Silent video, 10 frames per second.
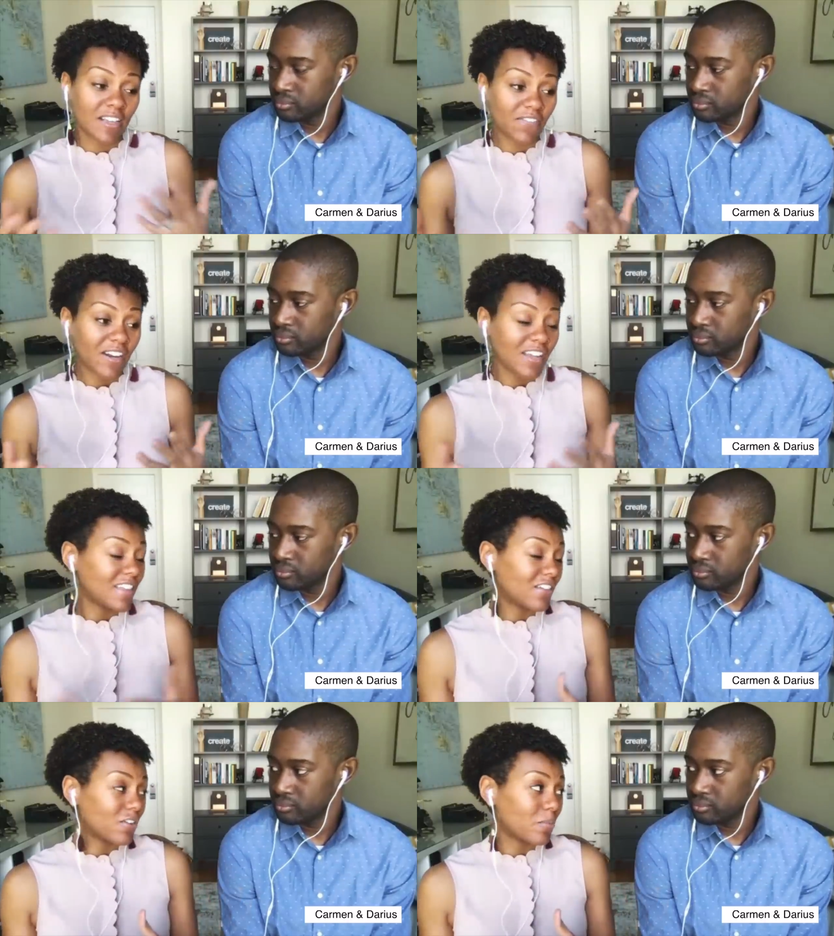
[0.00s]
Speaker 1: if
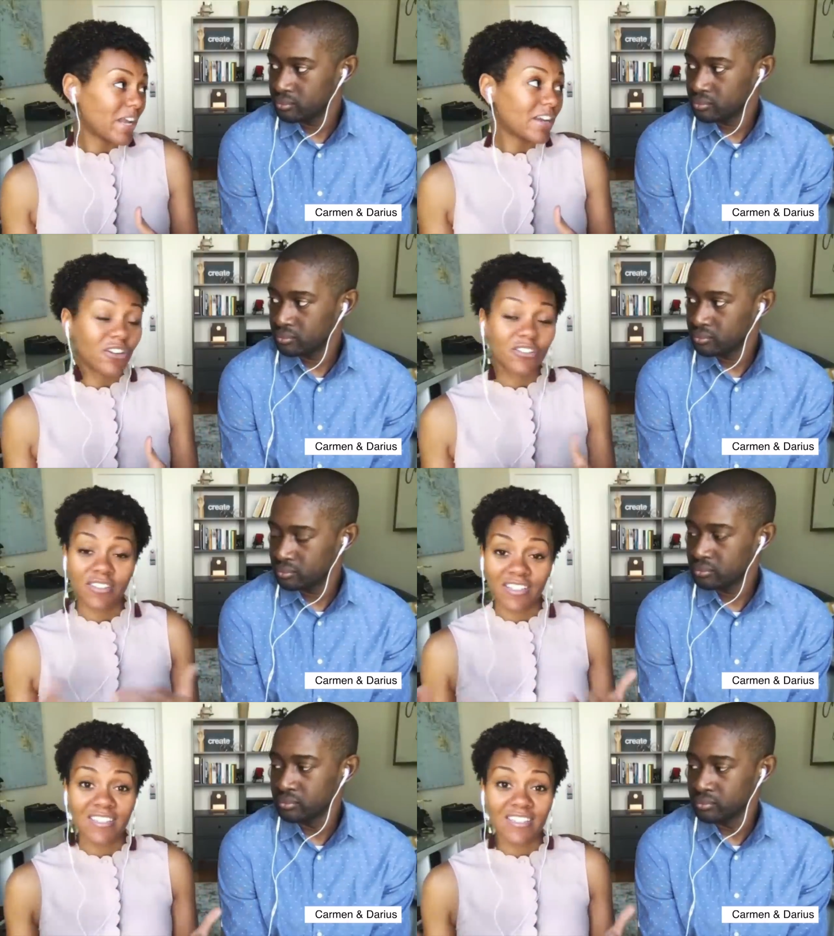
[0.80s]
anything, for bankers,
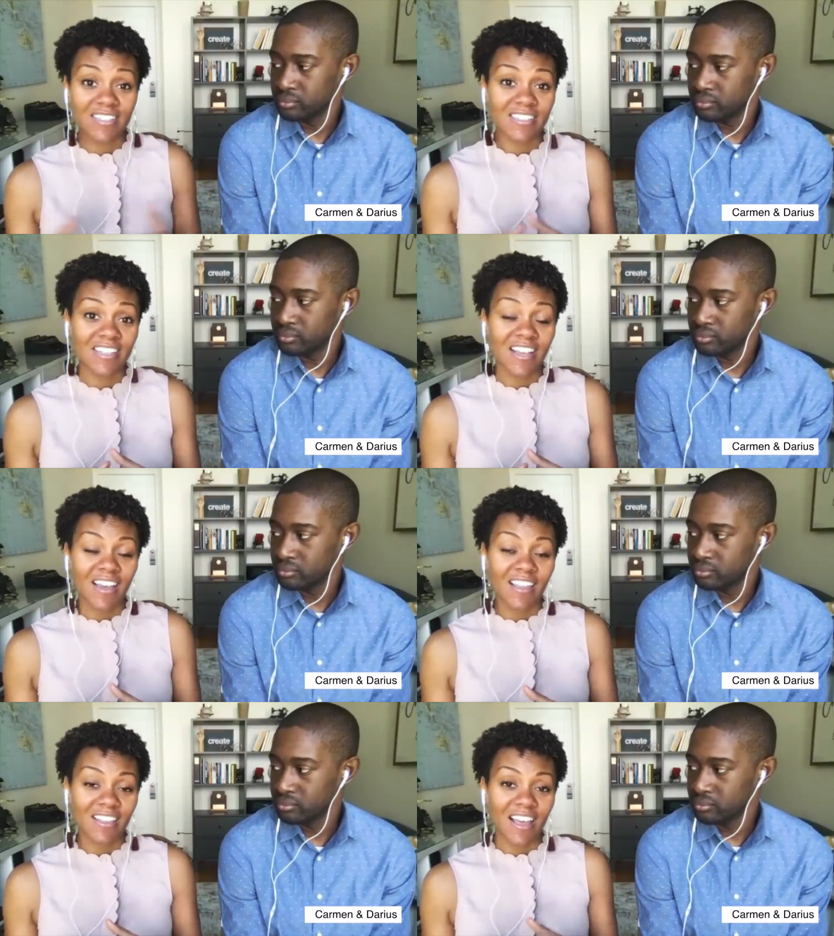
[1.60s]
this is
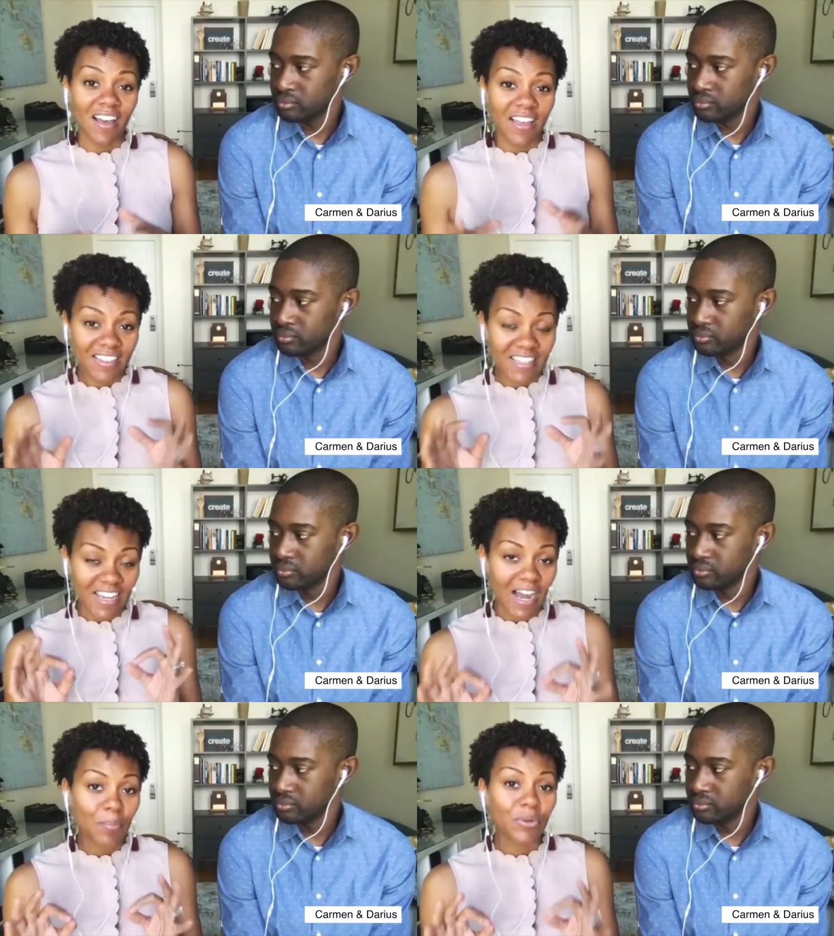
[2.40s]
uh, the
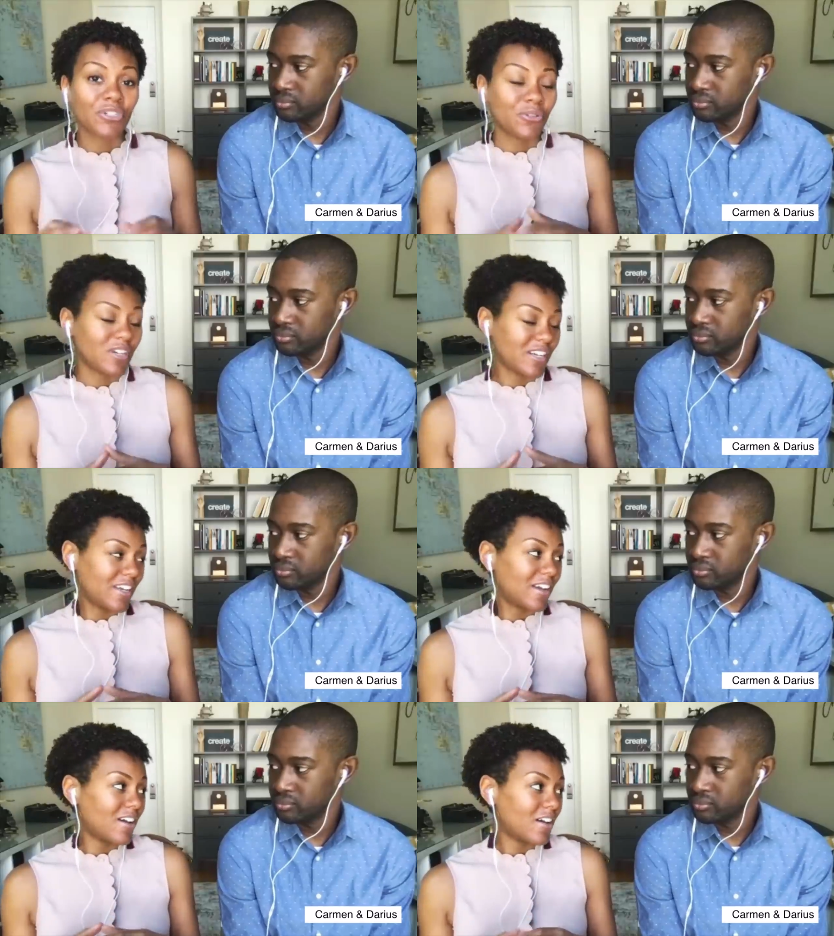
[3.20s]

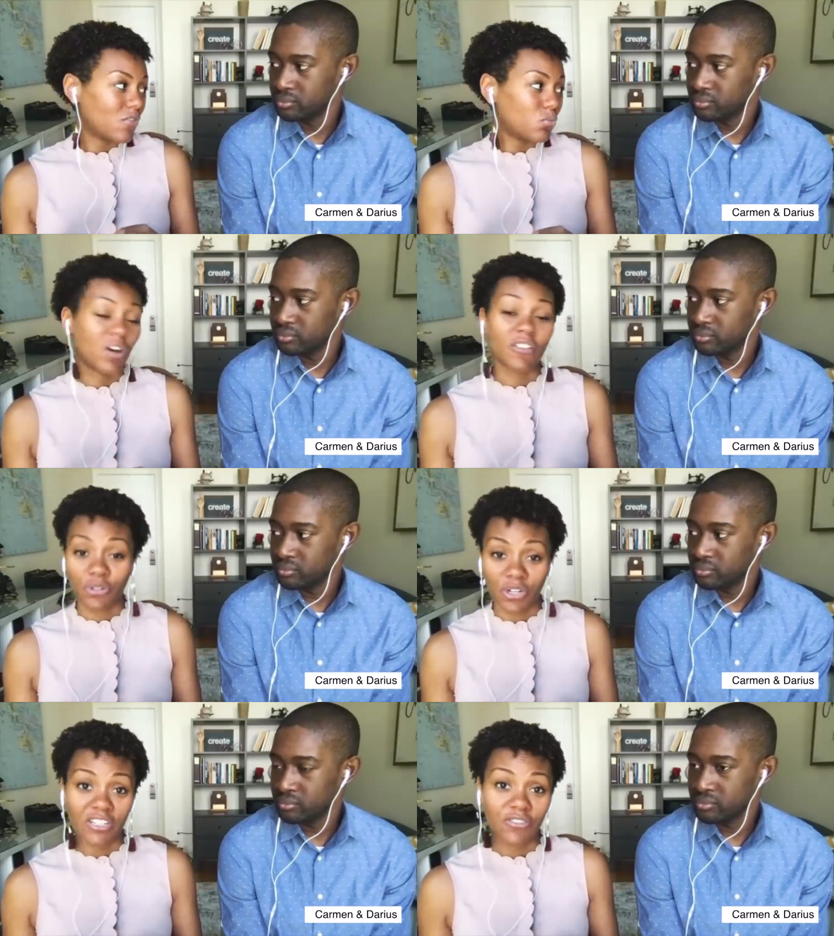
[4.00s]
opportunity uh, of wealth
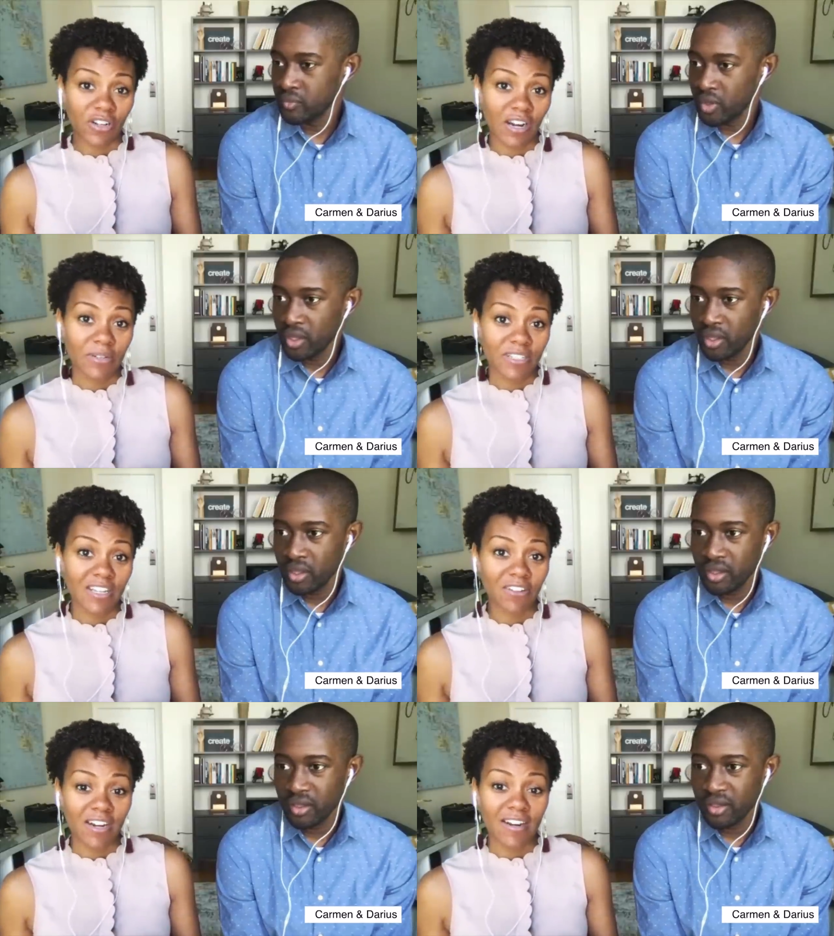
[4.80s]
transfer i would
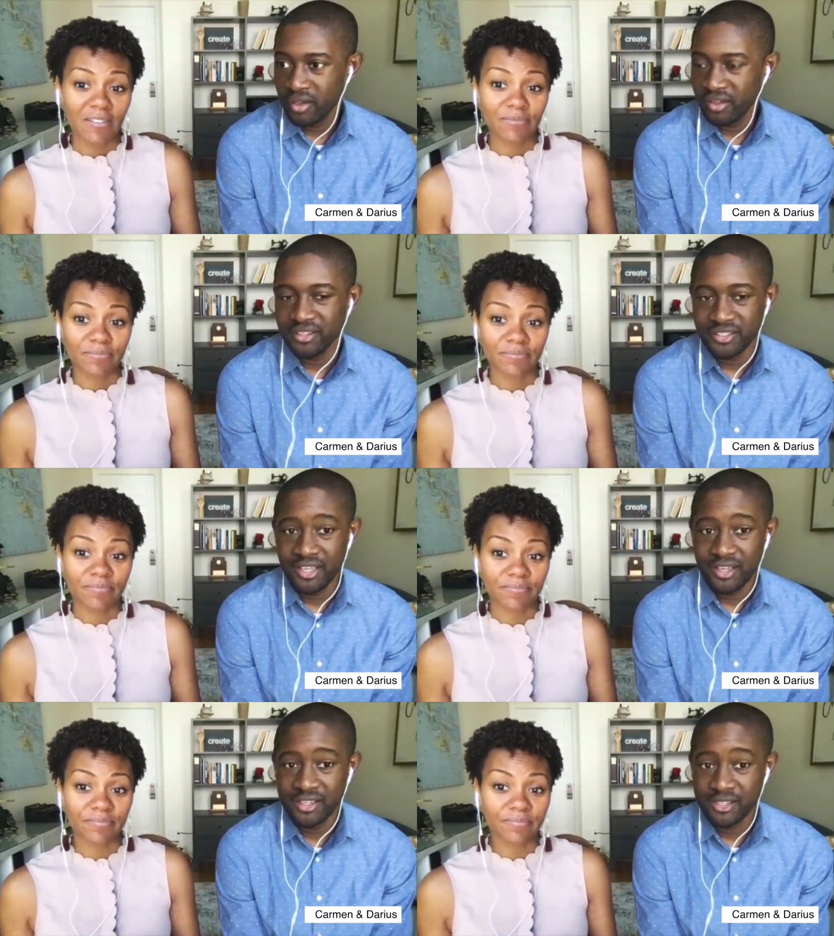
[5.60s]
say right now
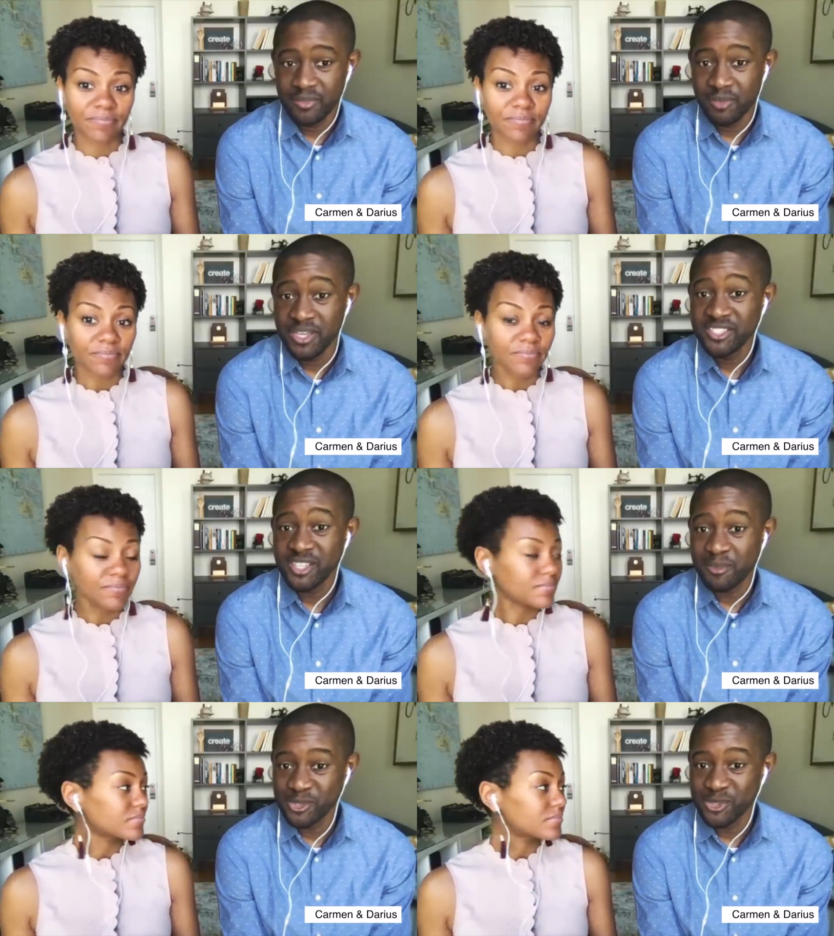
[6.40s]
Speaker 2: yeah the, the biggest
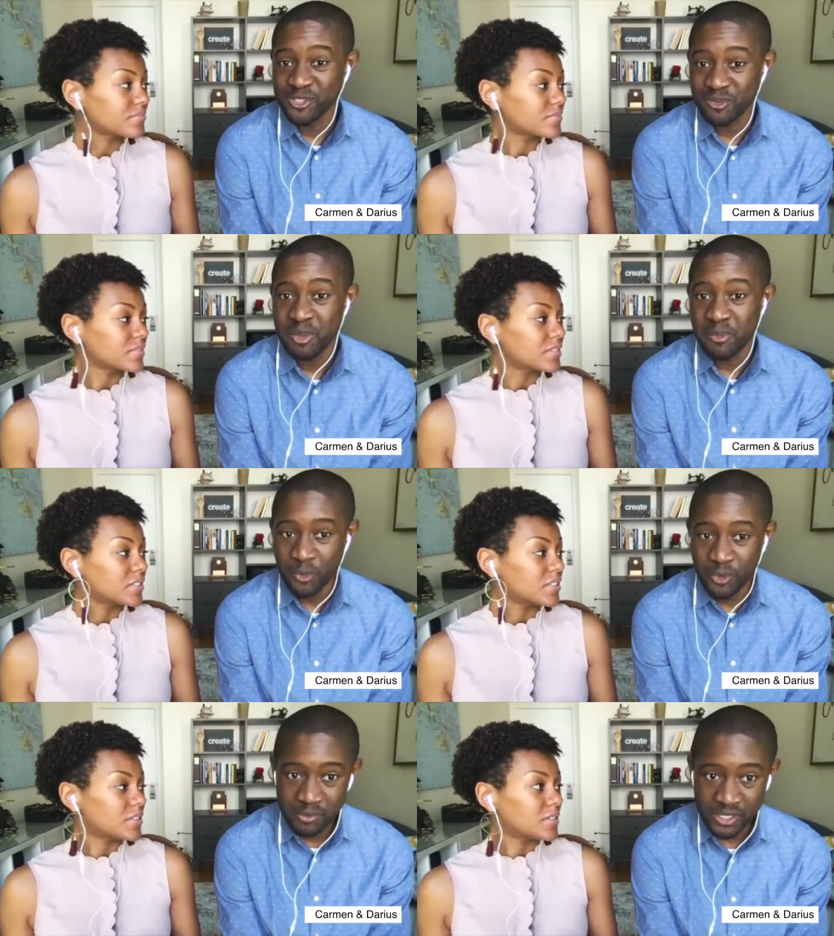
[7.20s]
opportunity is for people
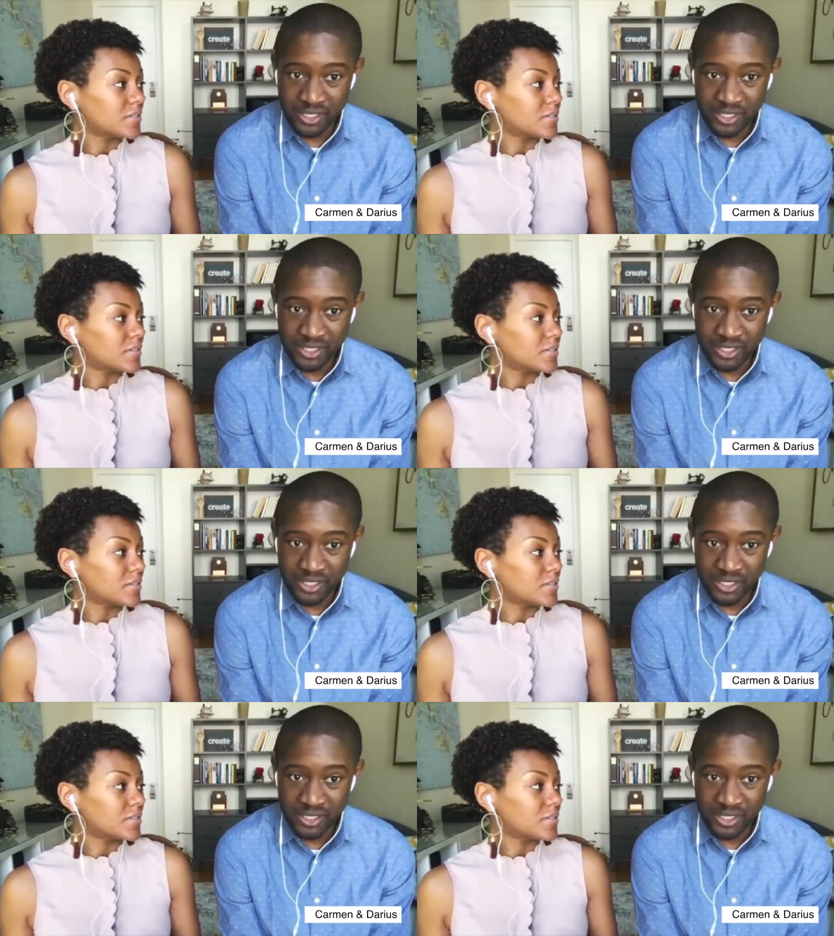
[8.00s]
with money